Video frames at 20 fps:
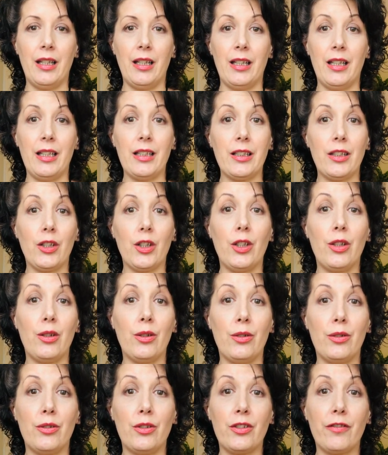There's a
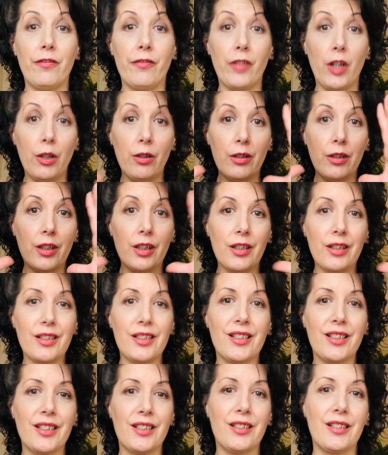huge
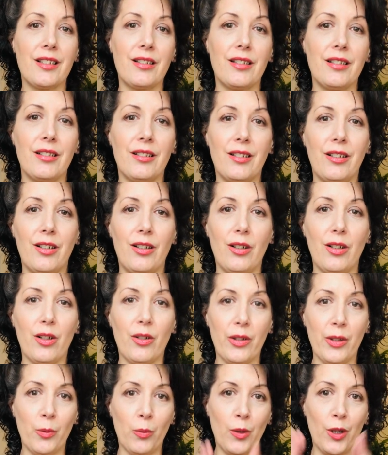focus
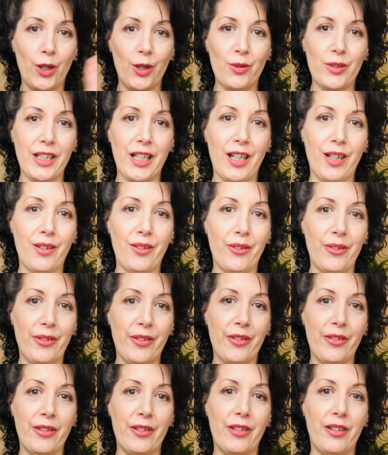on the world
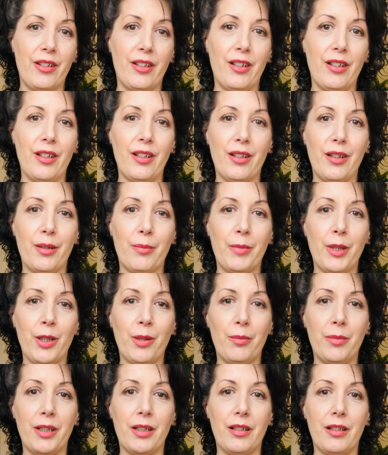health at the
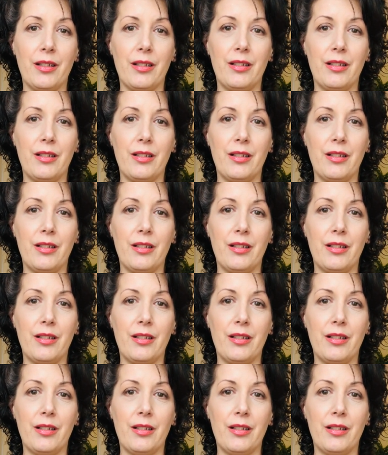moment.